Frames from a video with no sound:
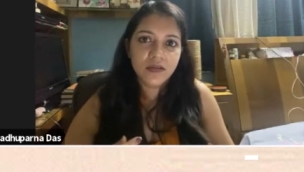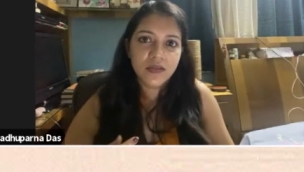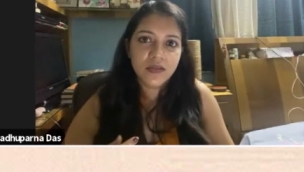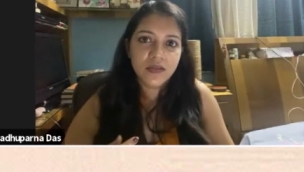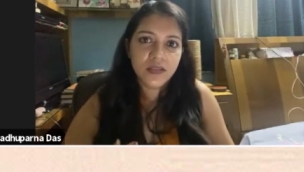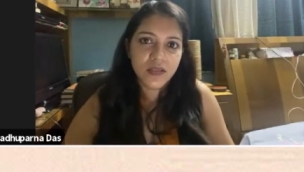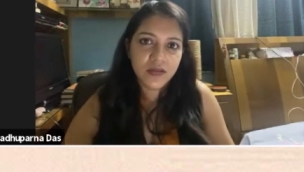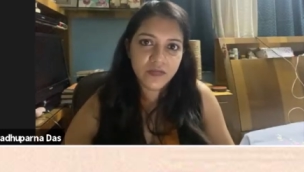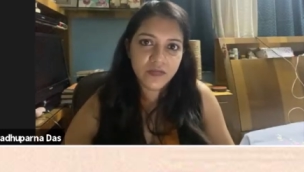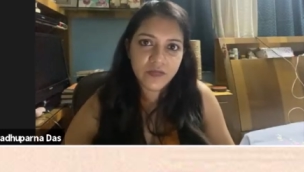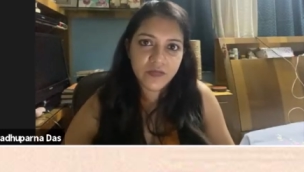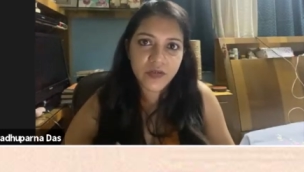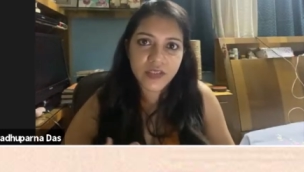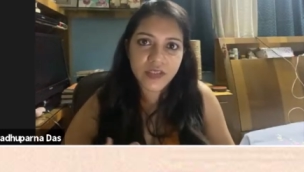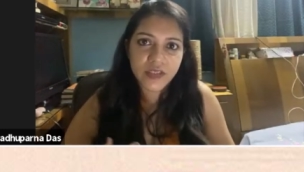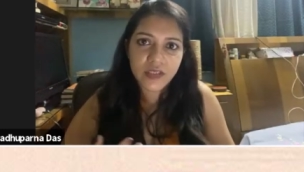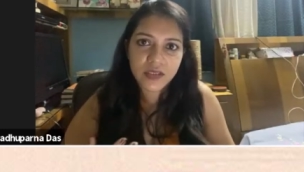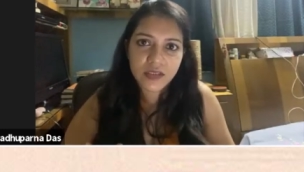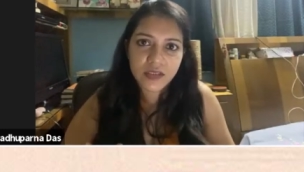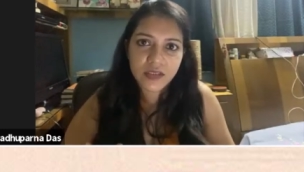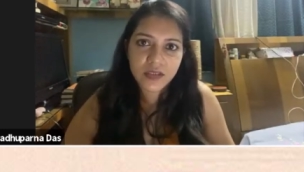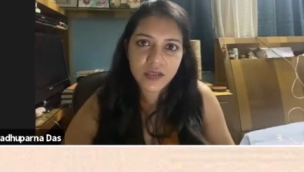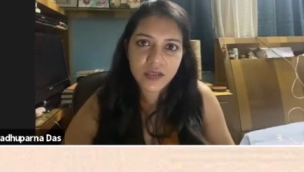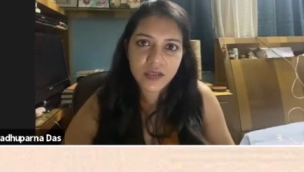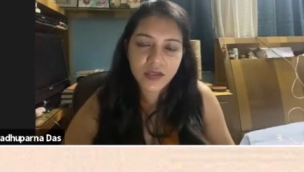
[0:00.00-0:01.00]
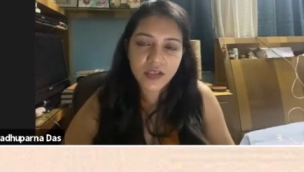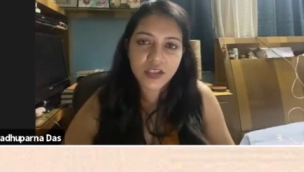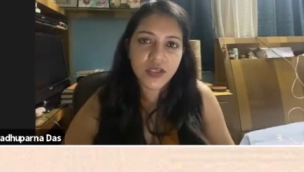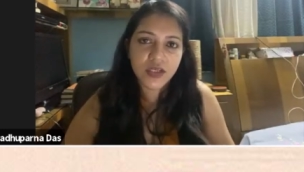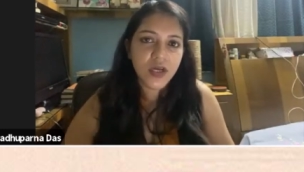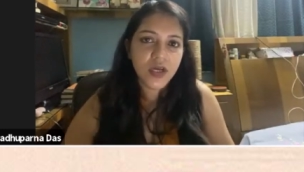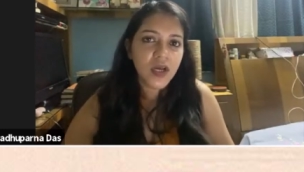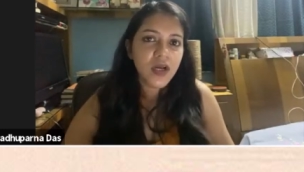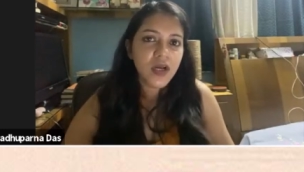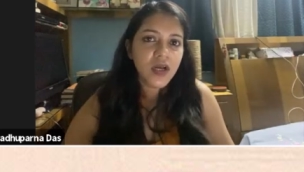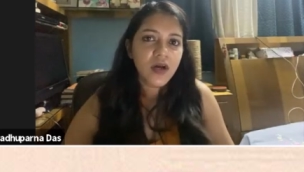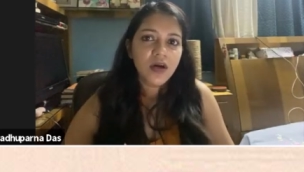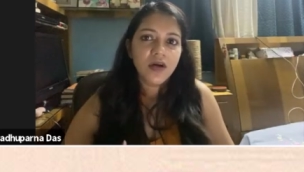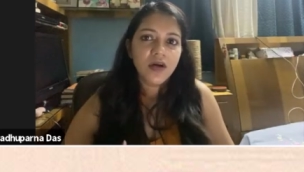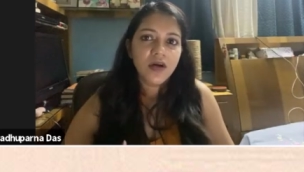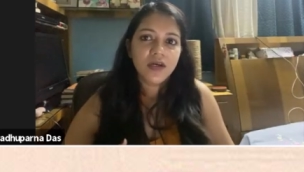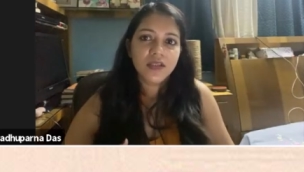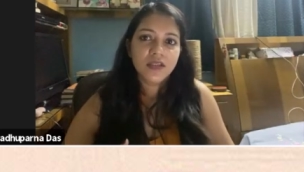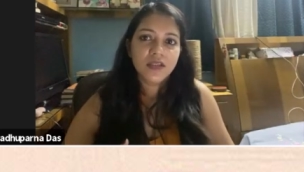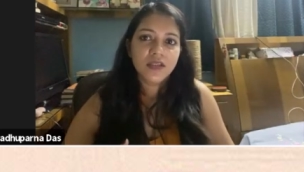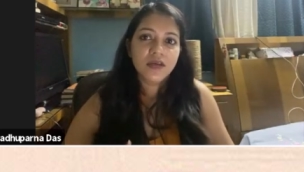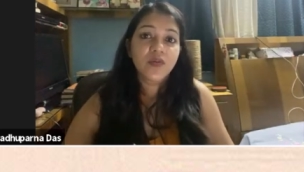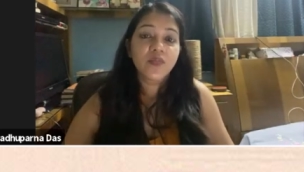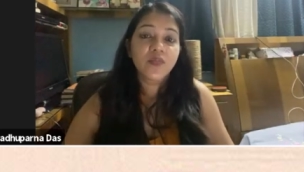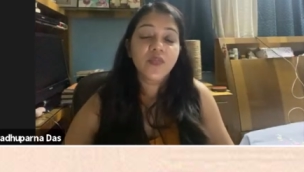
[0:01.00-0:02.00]
there was a surge. Uh,
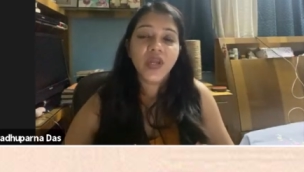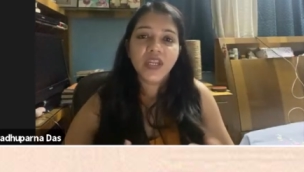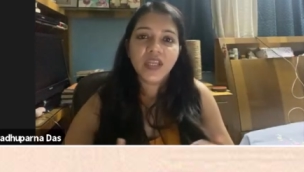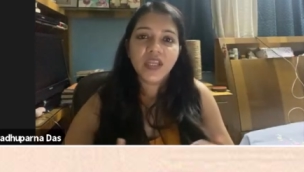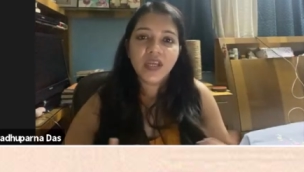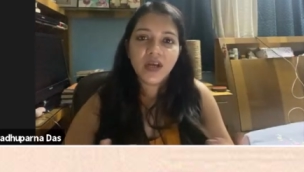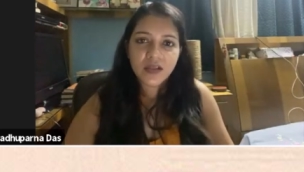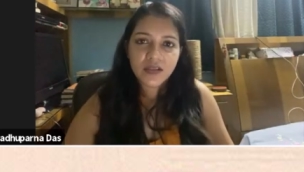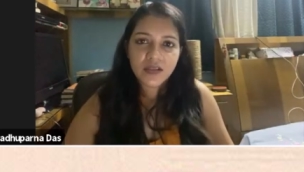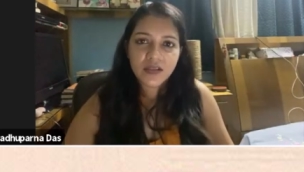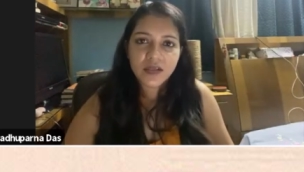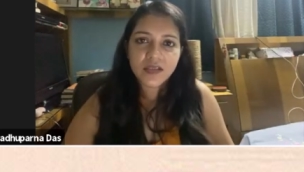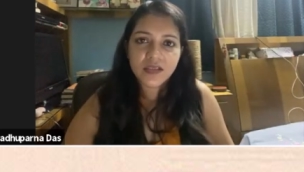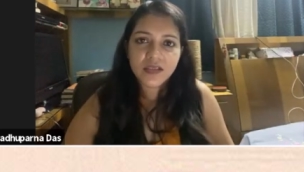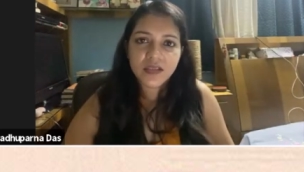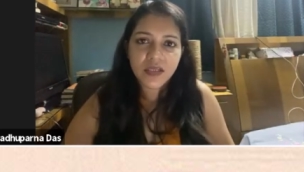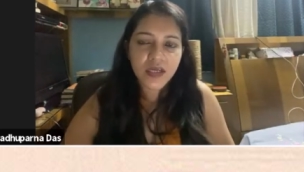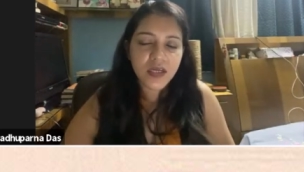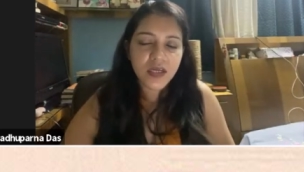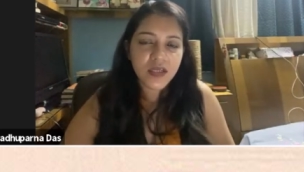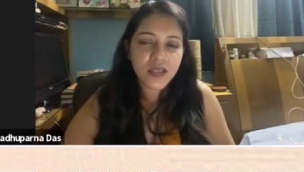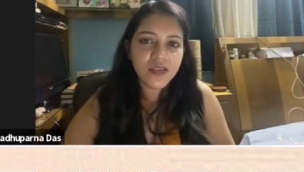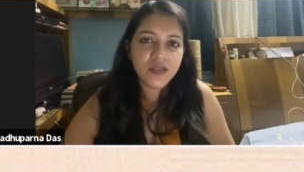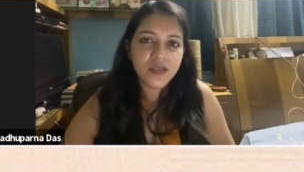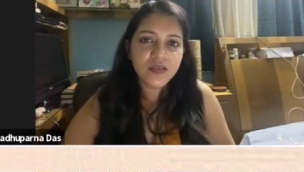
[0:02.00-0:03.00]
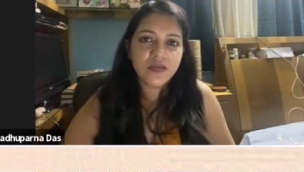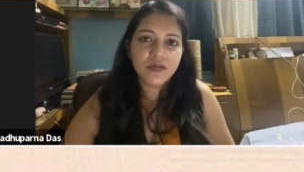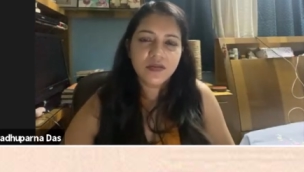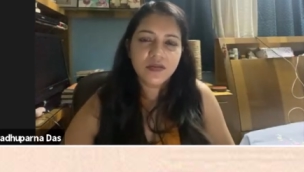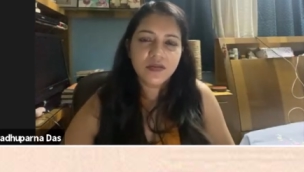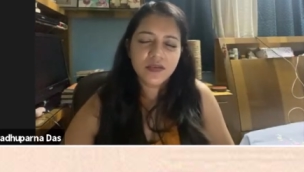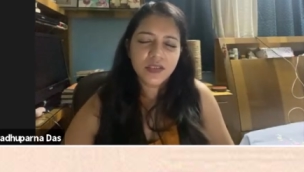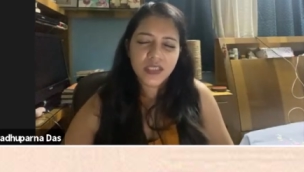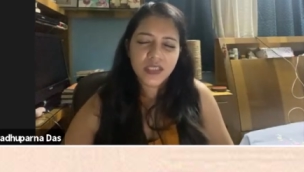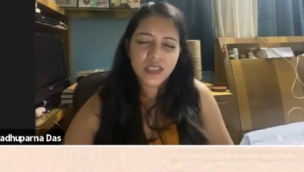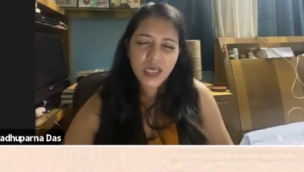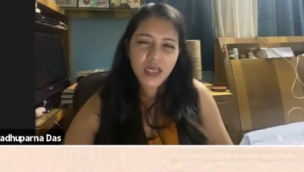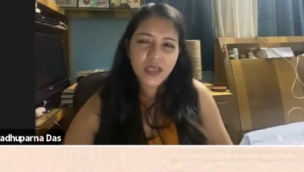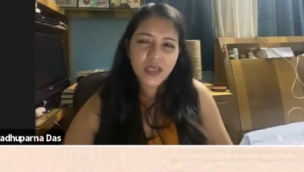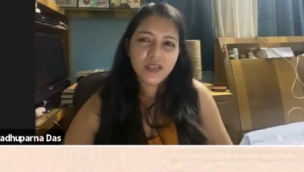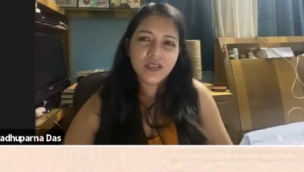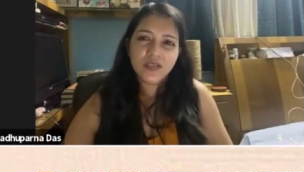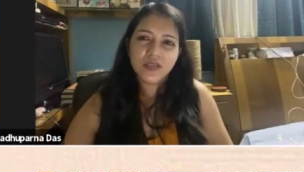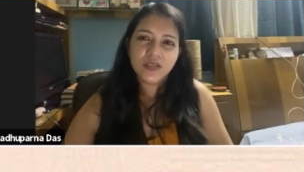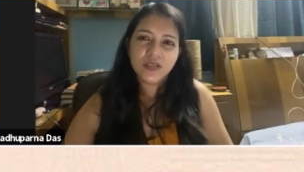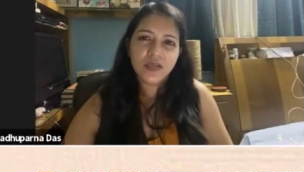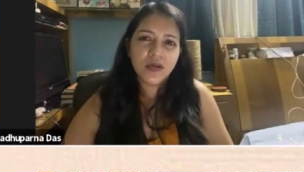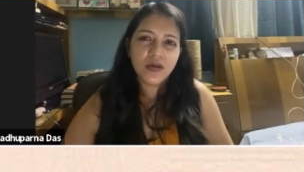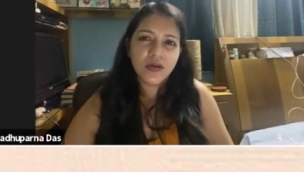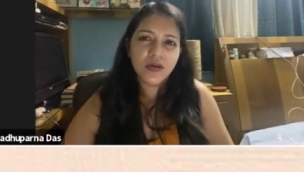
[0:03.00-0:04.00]
there are many other states
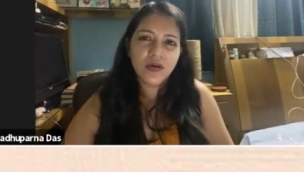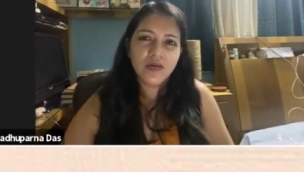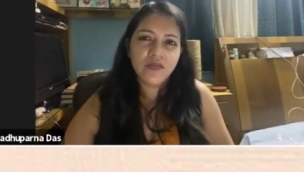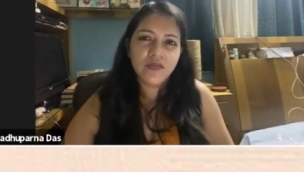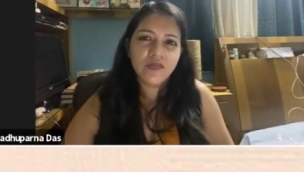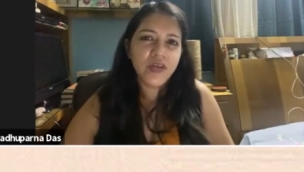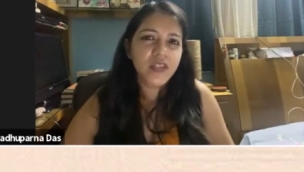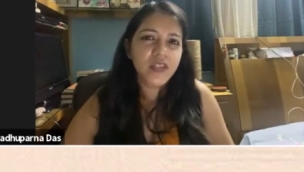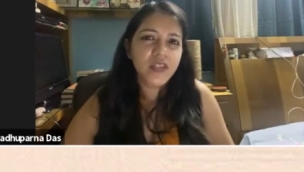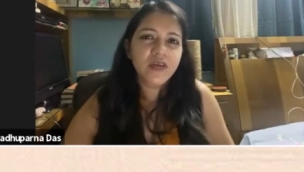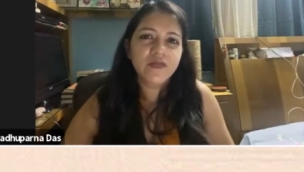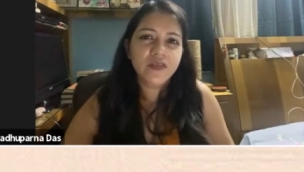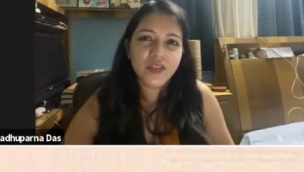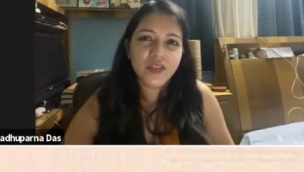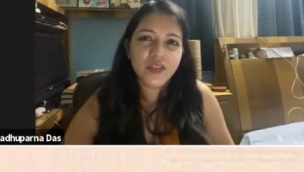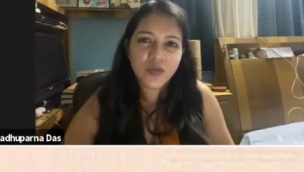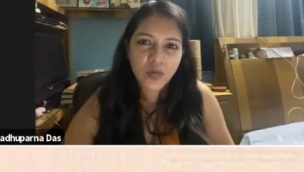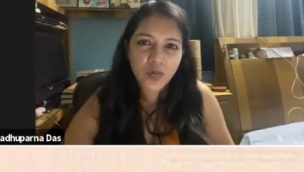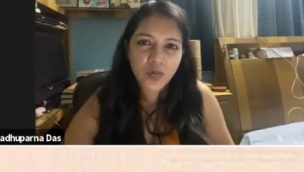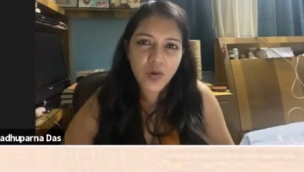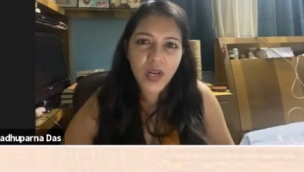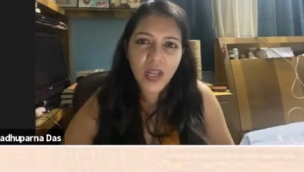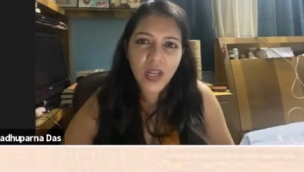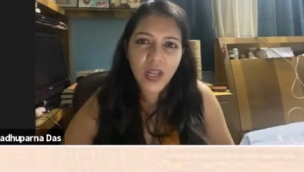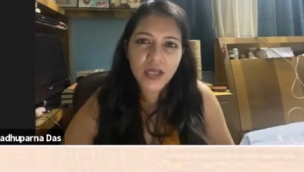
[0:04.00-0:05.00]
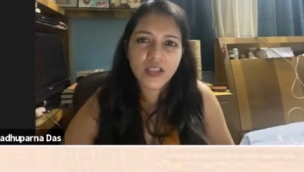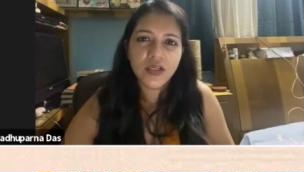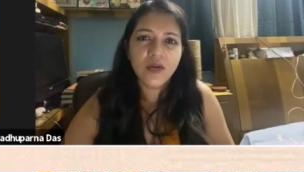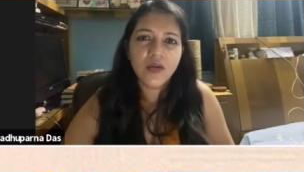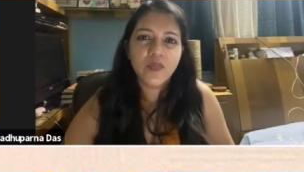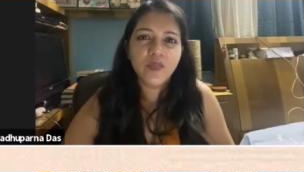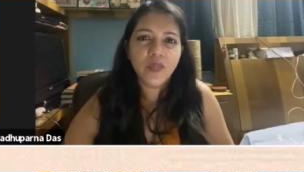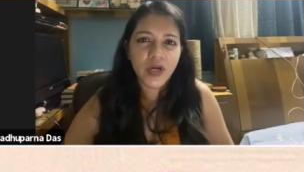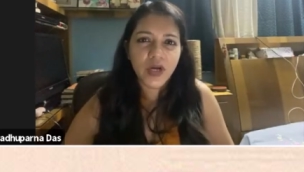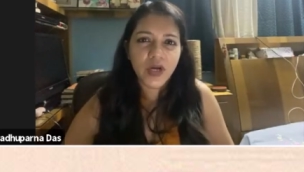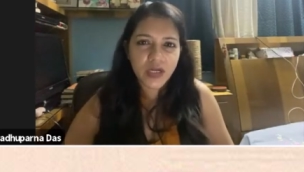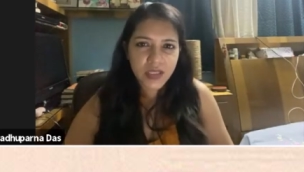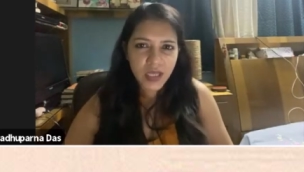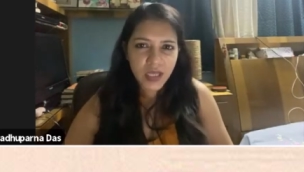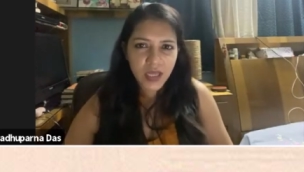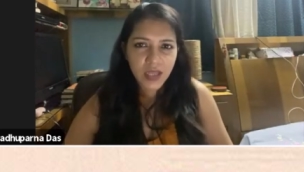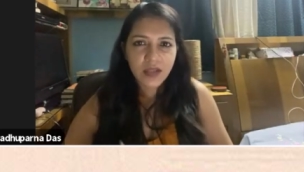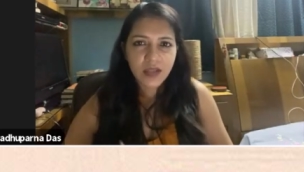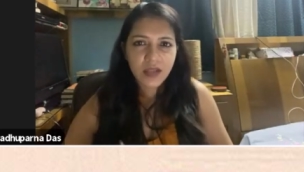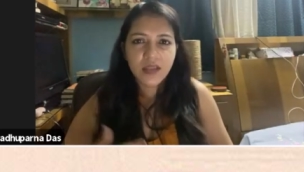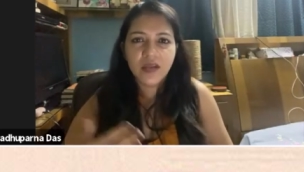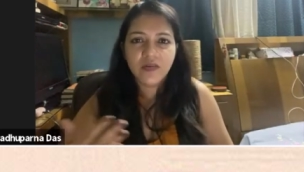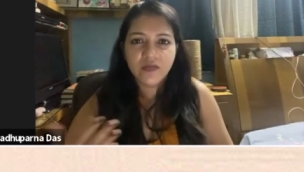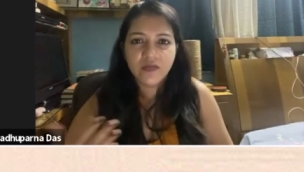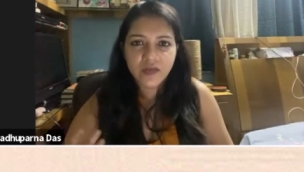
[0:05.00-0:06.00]
states uh, where there was no election, but
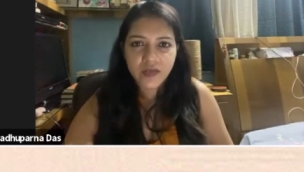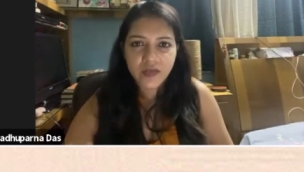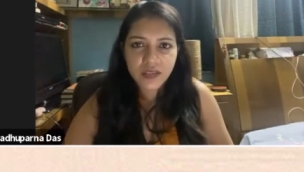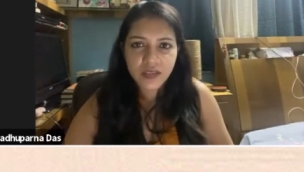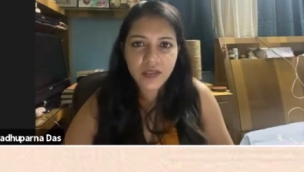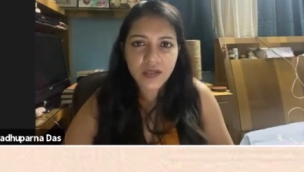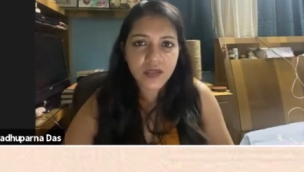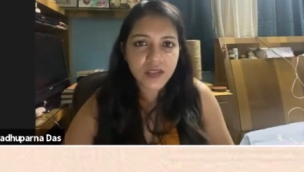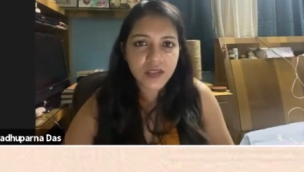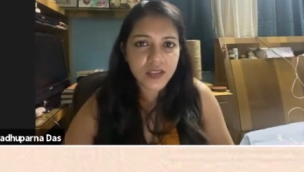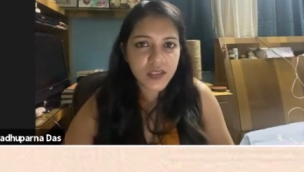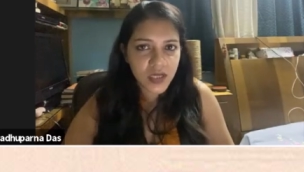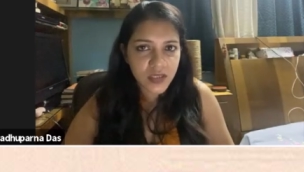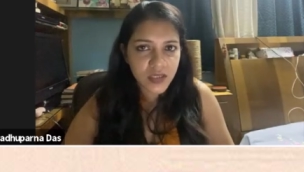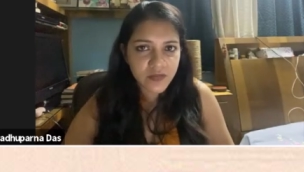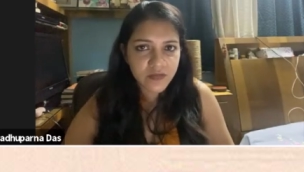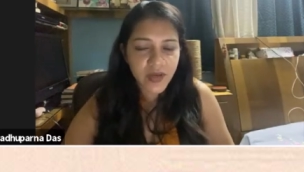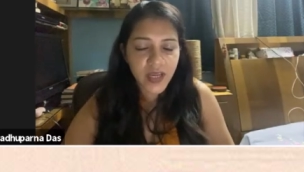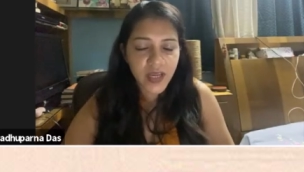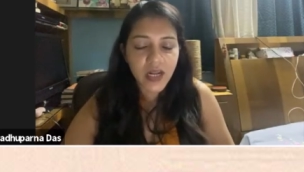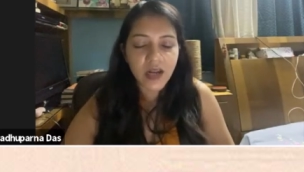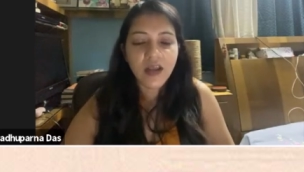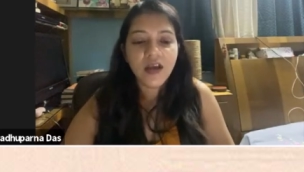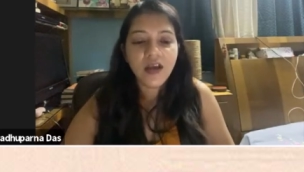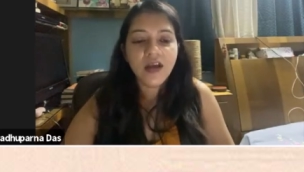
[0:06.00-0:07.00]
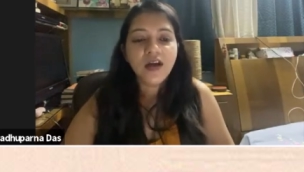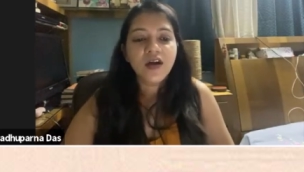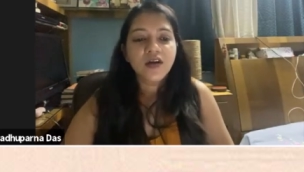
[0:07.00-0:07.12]
then there was surge as well.